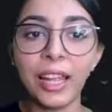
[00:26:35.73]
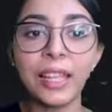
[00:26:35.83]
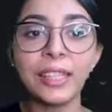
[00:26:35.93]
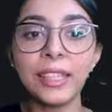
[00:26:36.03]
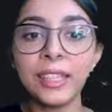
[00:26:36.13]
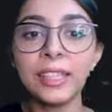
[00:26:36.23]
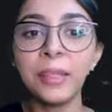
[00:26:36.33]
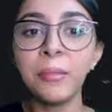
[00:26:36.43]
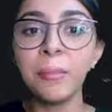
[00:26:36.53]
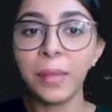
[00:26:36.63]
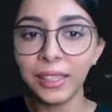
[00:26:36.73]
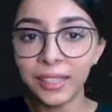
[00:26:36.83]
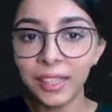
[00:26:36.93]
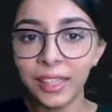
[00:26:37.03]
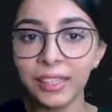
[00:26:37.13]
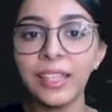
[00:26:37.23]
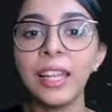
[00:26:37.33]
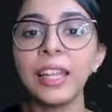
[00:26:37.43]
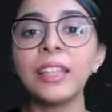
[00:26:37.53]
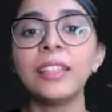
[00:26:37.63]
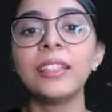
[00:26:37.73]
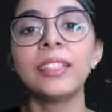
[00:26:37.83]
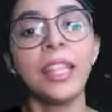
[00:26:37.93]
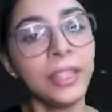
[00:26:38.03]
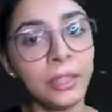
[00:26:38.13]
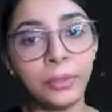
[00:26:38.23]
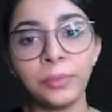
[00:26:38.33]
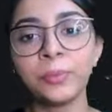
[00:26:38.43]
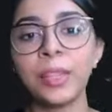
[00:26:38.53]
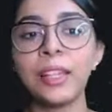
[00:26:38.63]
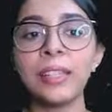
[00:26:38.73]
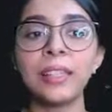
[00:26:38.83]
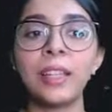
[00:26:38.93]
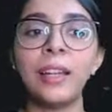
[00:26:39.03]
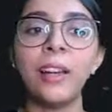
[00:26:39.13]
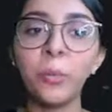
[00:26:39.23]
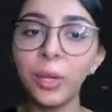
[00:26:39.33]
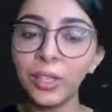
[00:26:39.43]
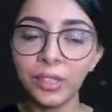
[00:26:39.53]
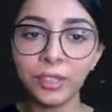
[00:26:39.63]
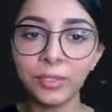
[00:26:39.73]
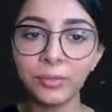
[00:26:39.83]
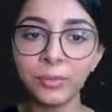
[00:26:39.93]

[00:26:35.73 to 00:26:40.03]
and then they met again in the center and stared at one another.